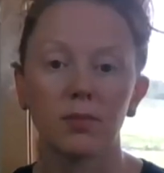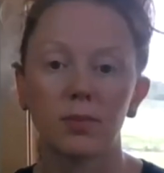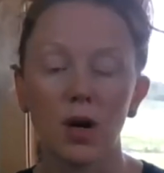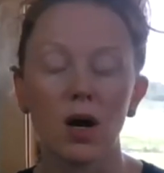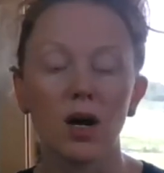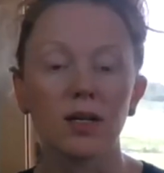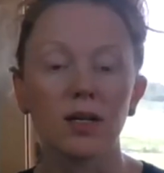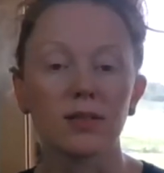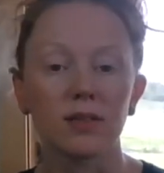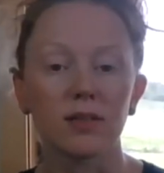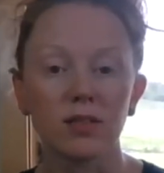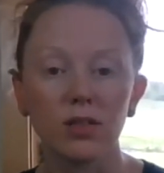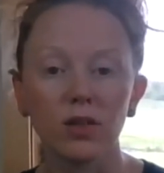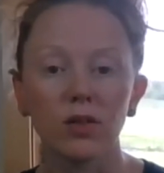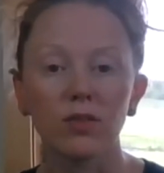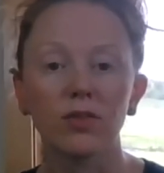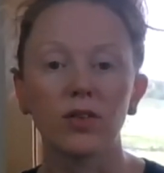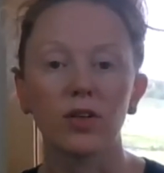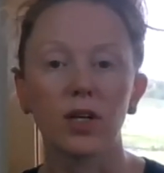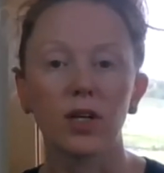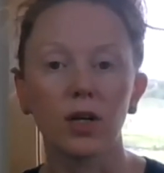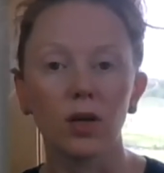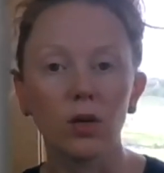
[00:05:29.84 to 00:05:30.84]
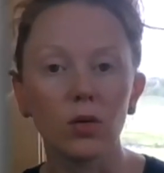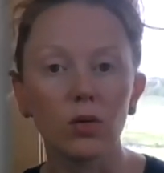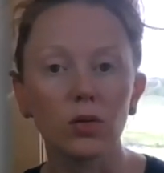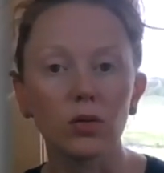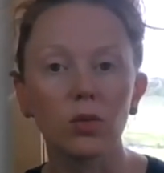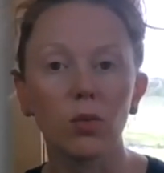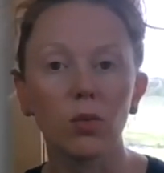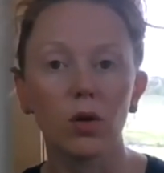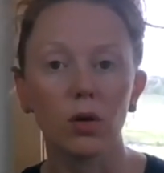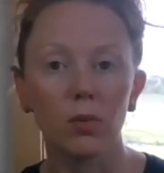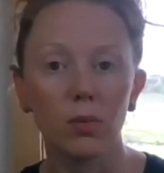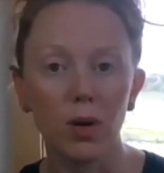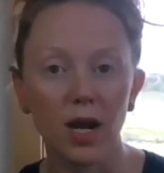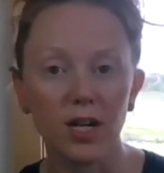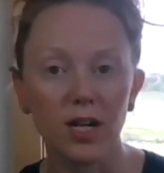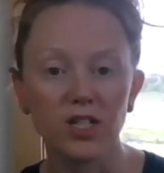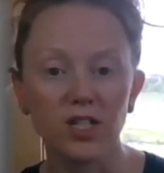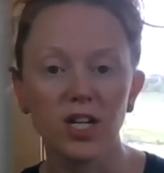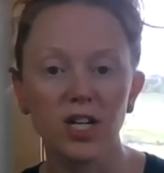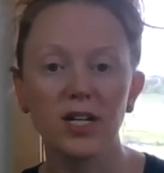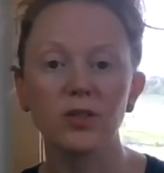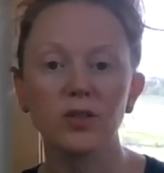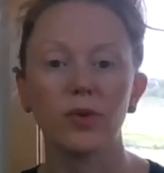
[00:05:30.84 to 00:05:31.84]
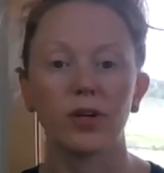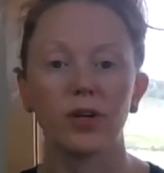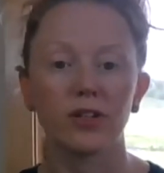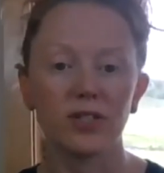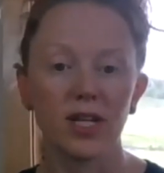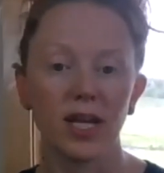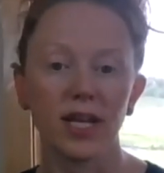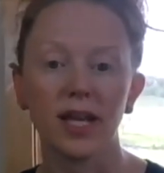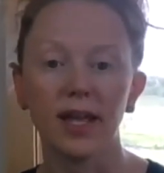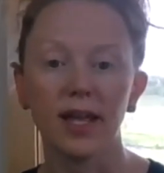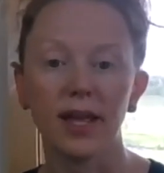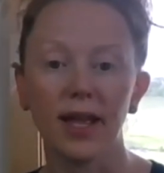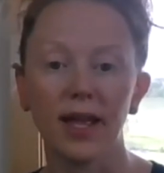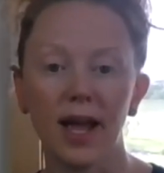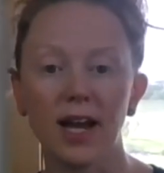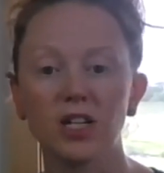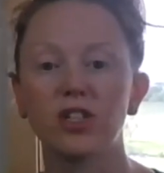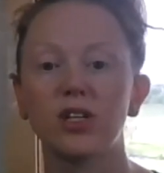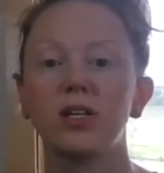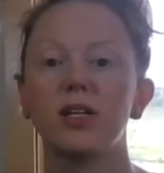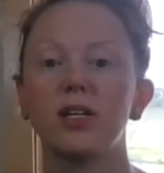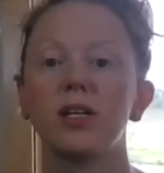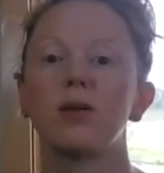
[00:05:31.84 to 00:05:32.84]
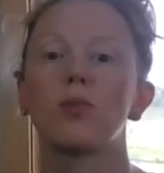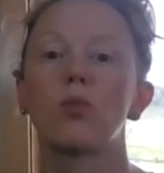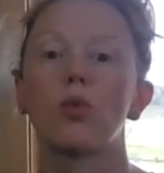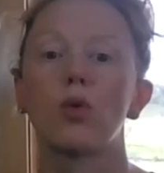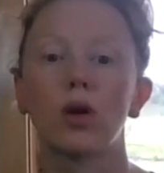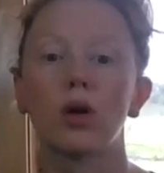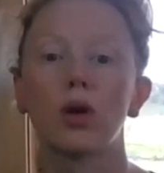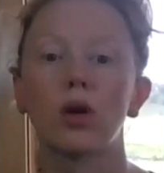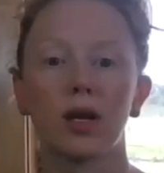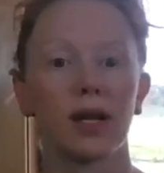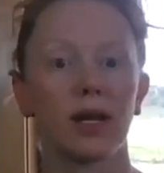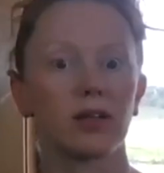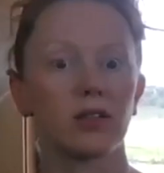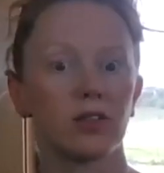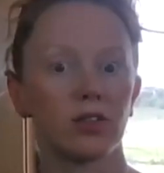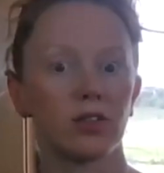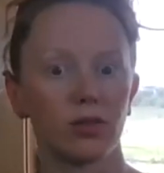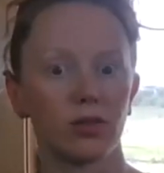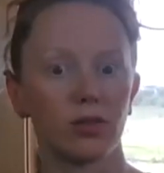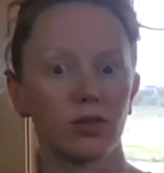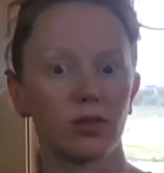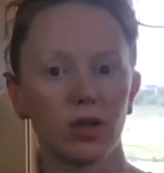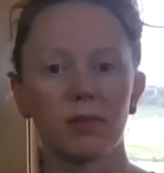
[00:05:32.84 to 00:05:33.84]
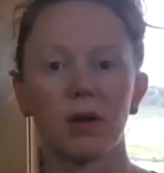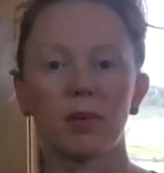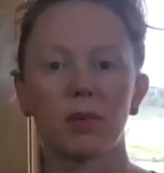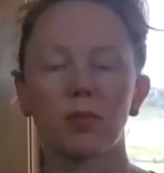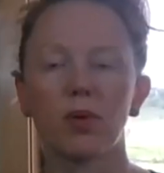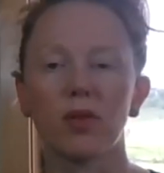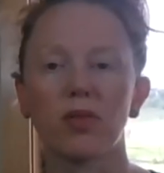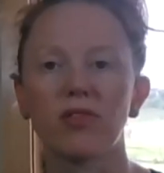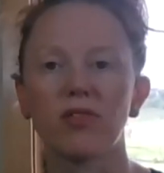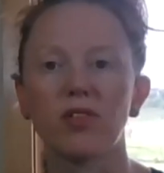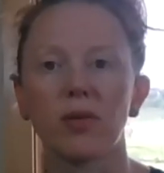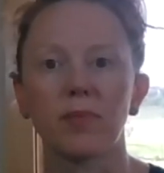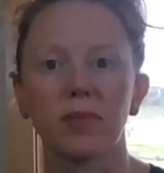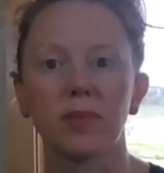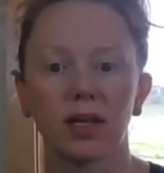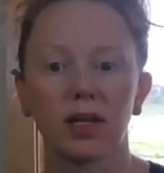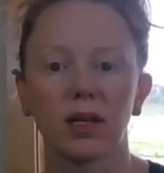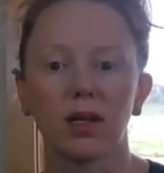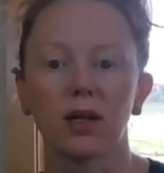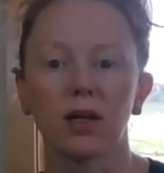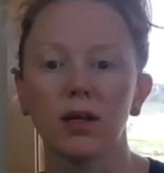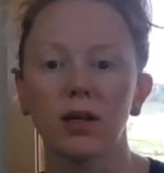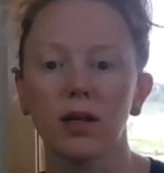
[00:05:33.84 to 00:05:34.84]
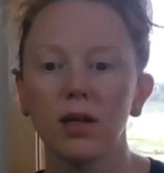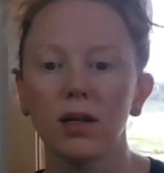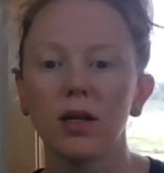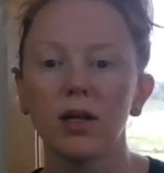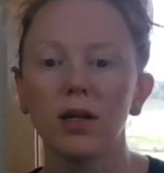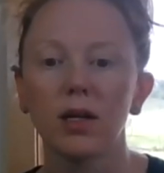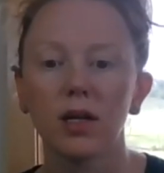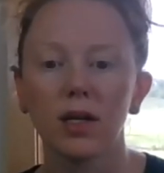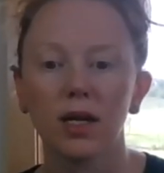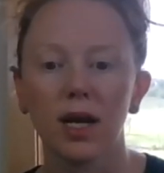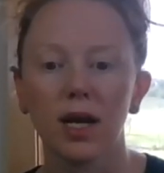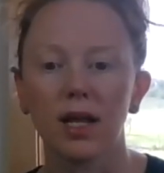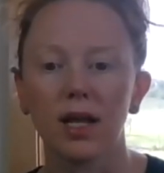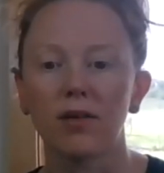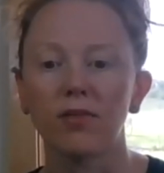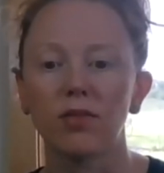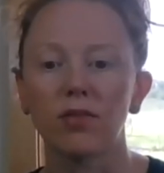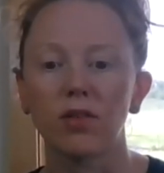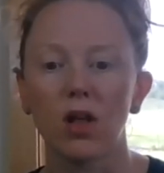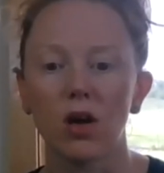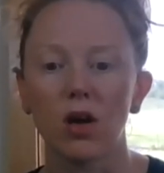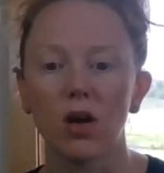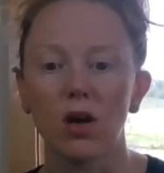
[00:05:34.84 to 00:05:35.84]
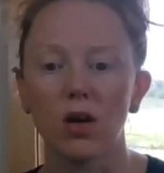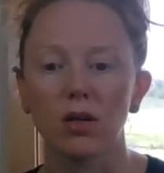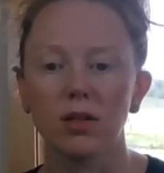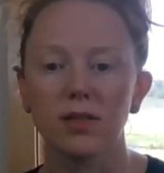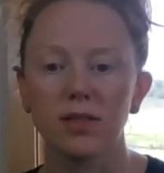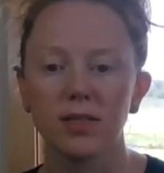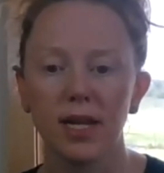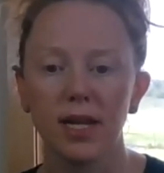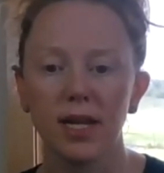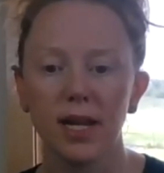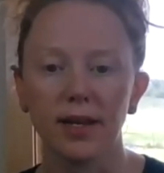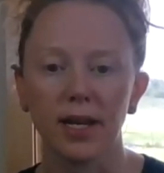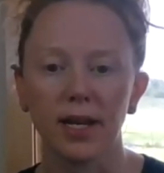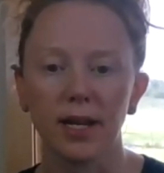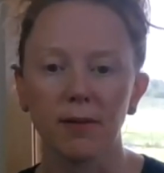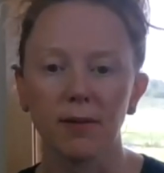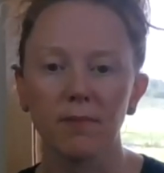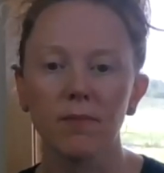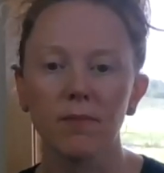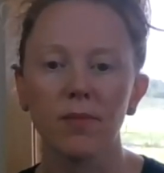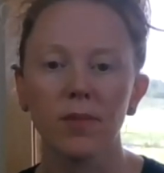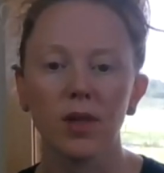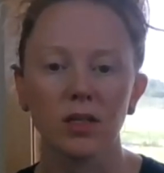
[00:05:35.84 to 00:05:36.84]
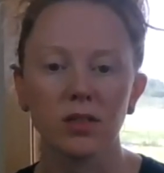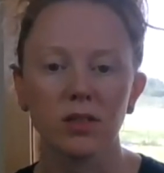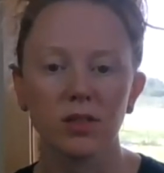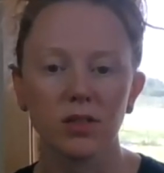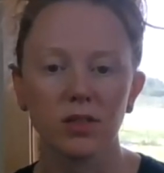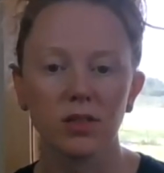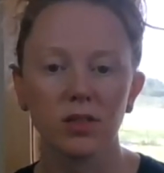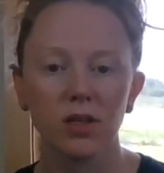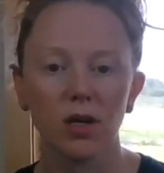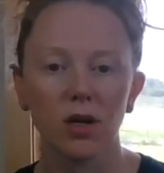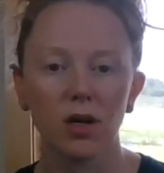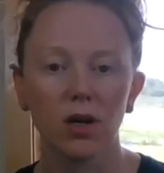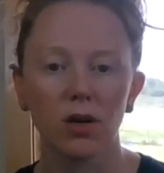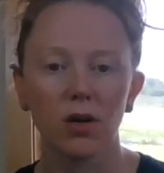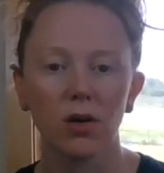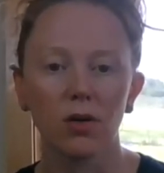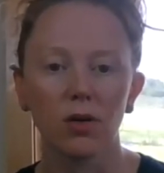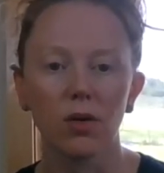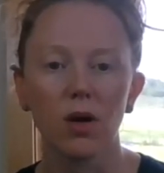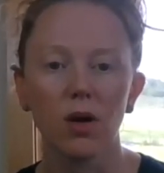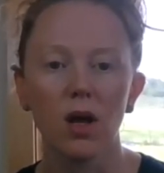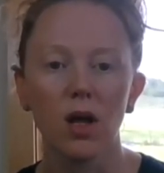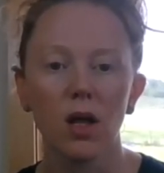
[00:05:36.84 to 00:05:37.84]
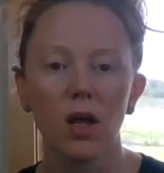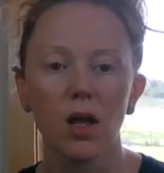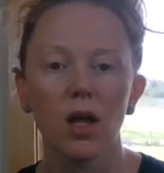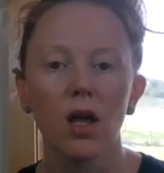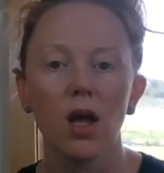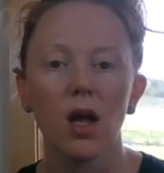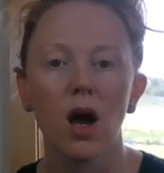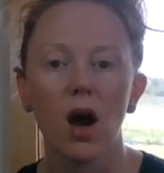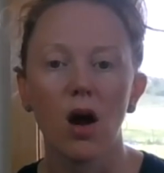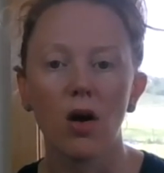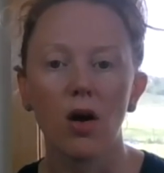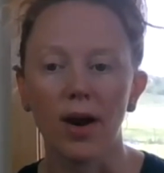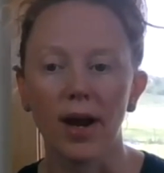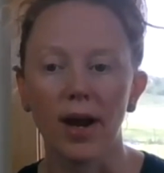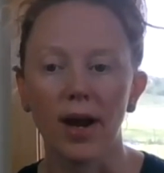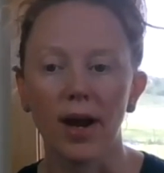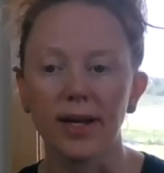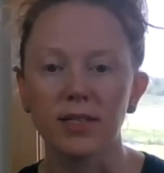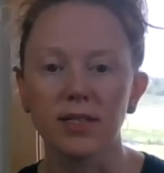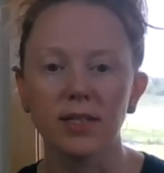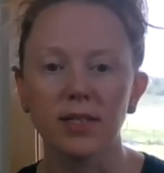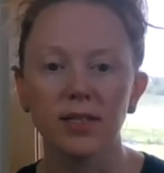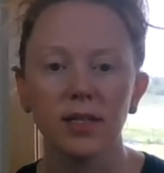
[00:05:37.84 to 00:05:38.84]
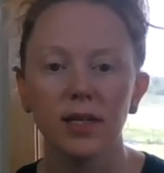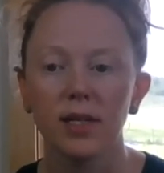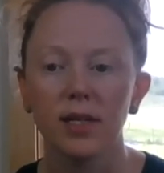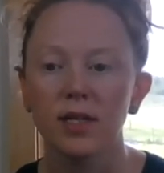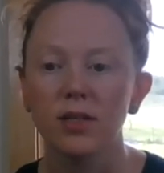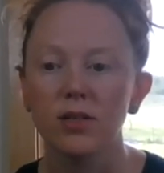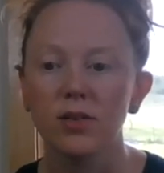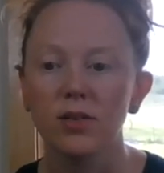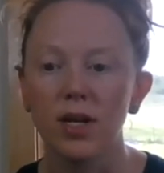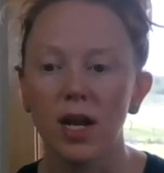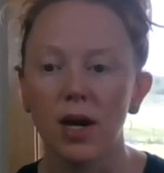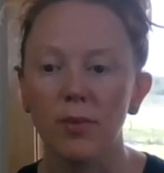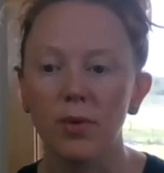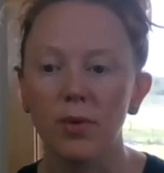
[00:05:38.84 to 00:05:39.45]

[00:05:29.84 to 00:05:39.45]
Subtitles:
bronze, silver, and gold award projects, where you're taking action and working to come up with something kind of long-standing. So, all right. So now